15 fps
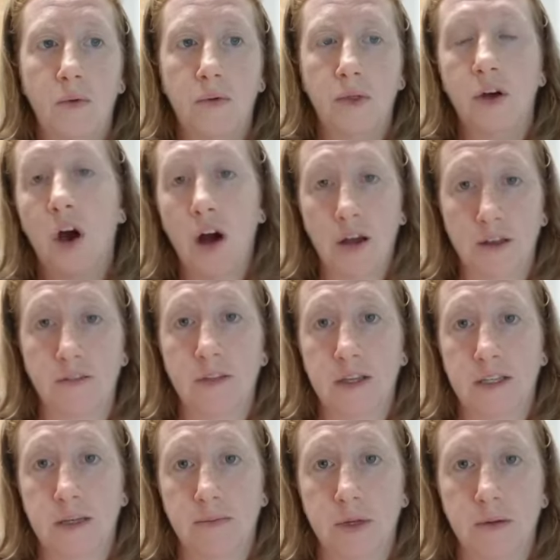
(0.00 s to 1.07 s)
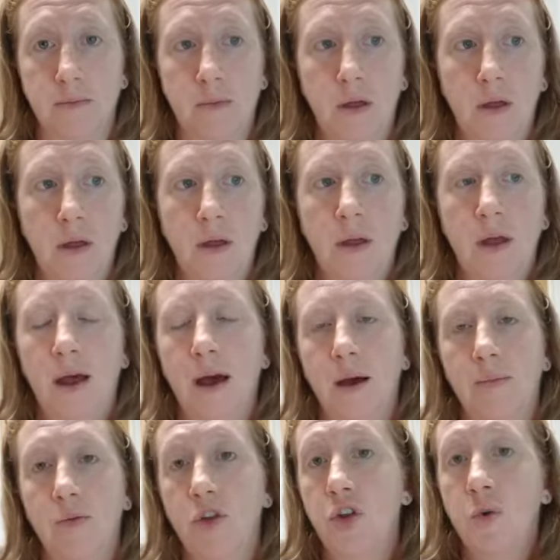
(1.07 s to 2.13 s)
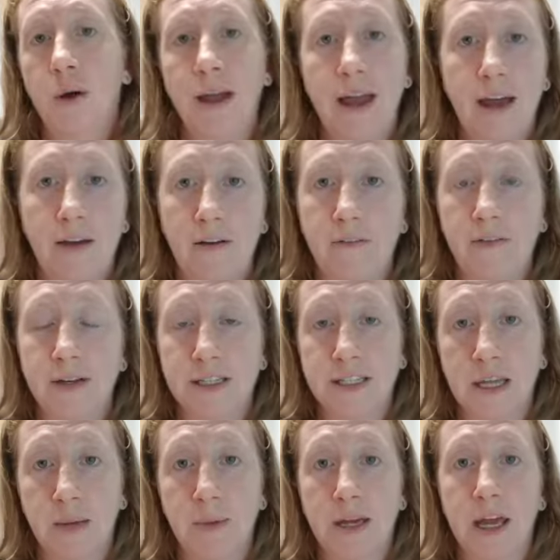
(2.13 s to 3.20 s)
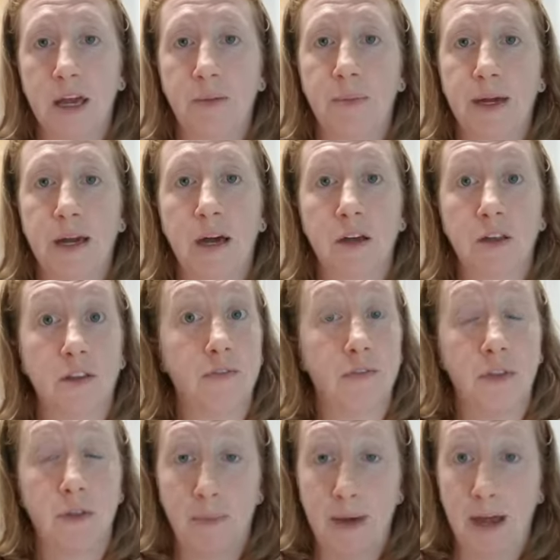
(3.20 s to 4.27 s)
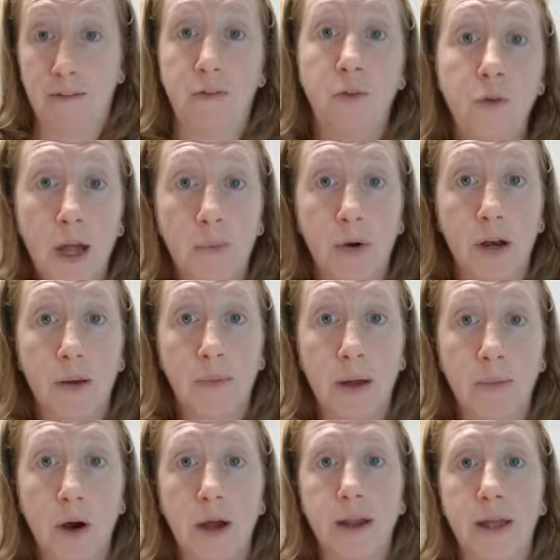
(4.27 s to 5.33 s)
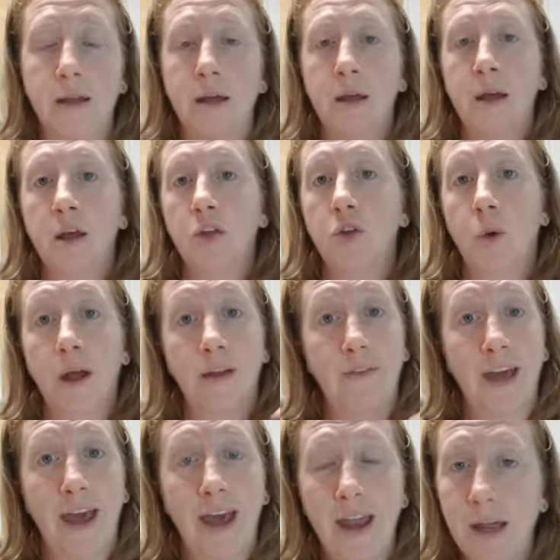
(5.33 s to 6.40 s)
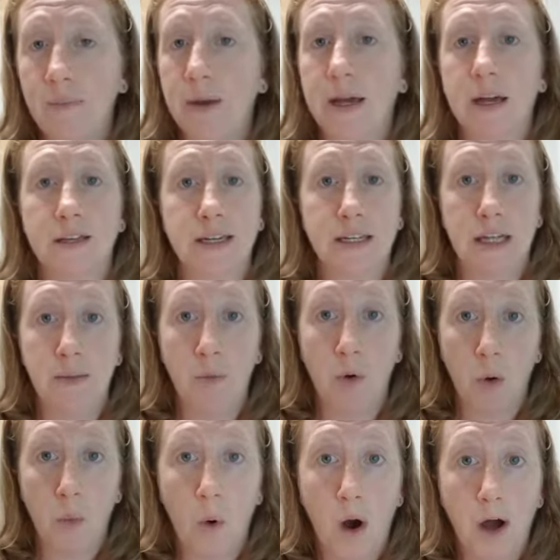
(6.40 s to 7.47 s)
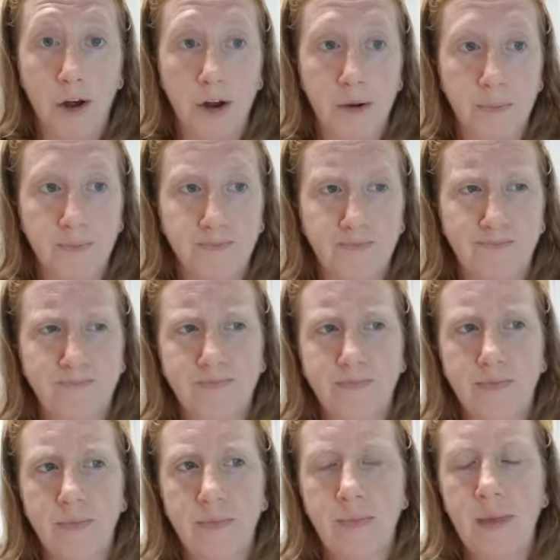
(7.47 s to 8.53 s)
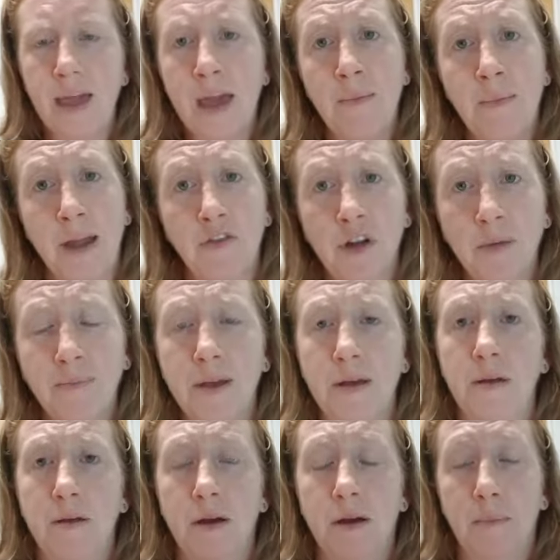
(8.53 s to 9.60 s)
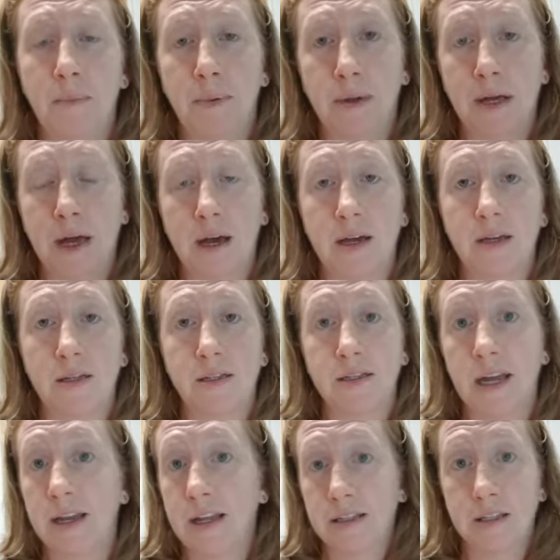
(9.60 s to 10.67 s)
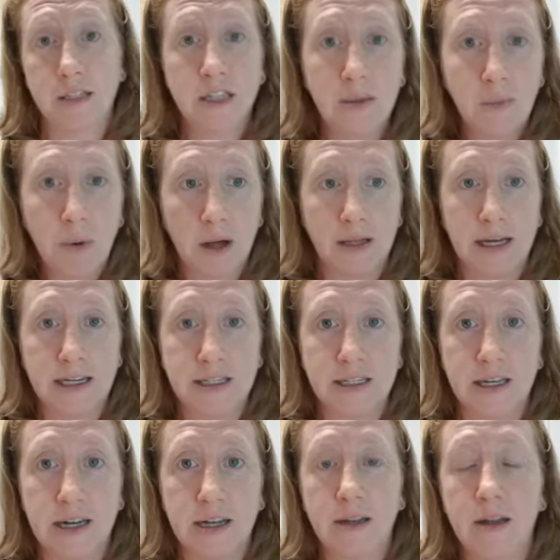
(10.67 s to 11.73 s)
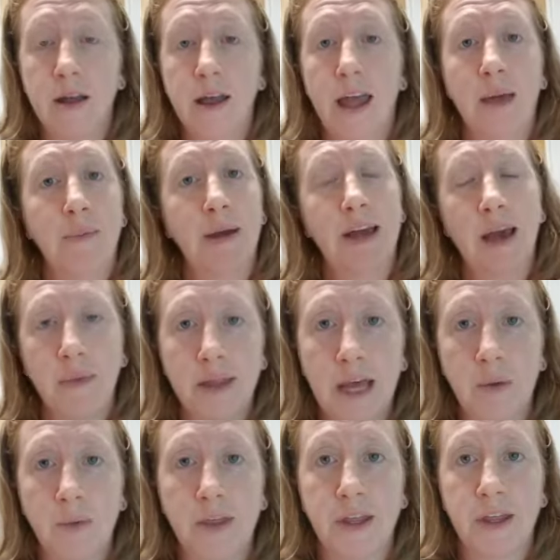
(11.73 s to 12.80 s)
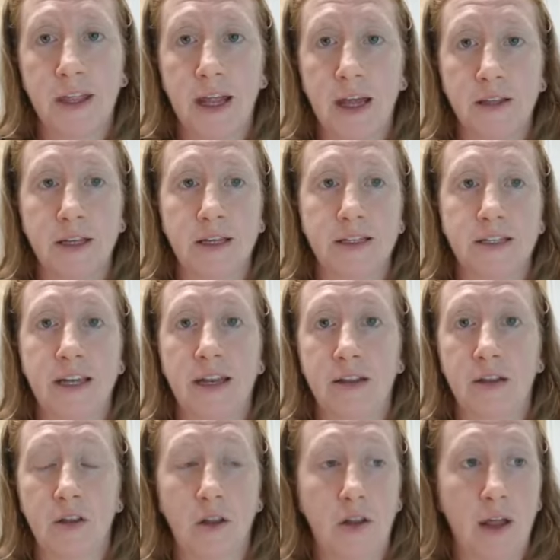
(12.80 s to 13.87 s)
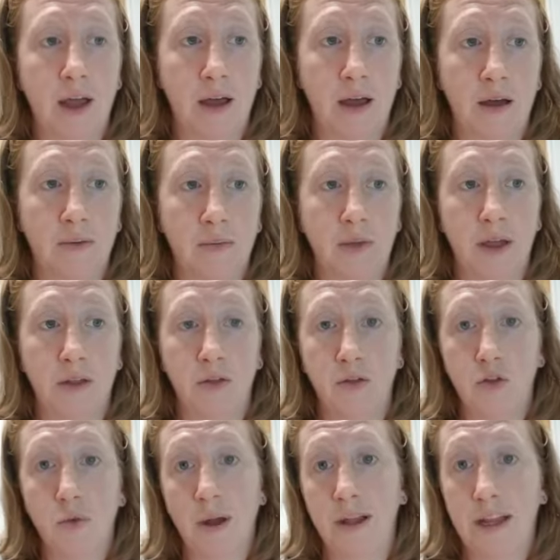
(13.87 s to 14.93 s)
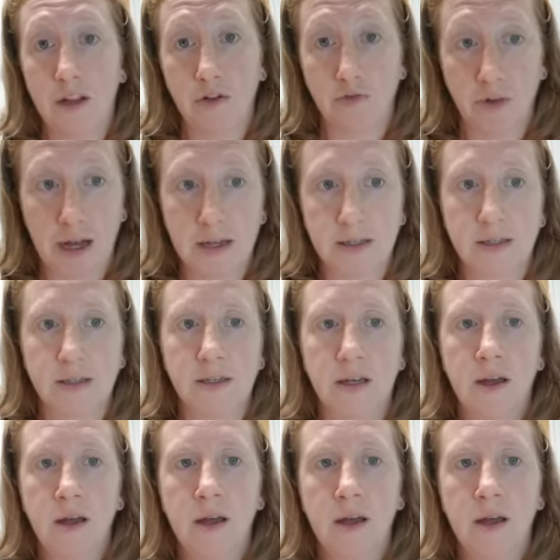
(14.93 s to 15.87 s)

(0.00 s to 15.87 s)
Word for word: the cause of the symptom. Um, do I have a stomach ache because of the bad food I put in my body? Do I have a headache because I need more water? Am I grumpy uh, because I didn't sleep well last night? Am I coming down with an illness and um, and do I need a rest?